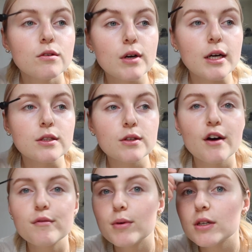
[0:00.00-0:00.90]
Right, so
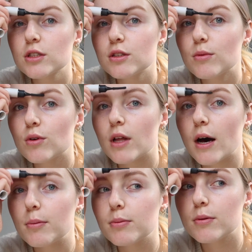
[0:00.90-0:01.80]
I've brushed them all
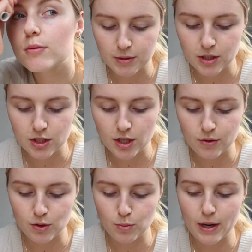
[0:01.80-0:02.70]
up. I'm going to start
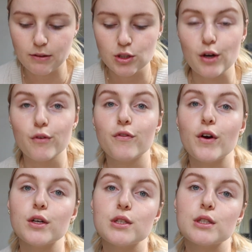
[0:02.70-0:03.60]
with the brow gel
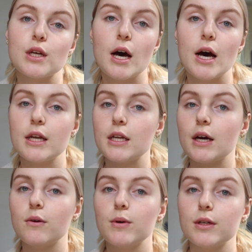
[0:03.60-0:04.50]
first, and
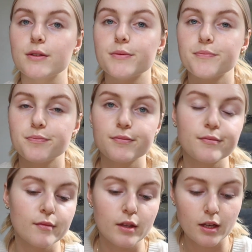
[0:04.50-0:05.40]
I will
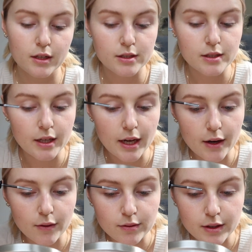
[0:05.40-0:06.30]
see
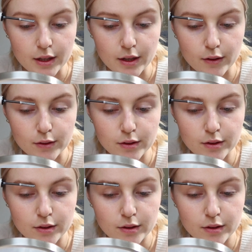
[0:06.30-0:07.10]
how it goes.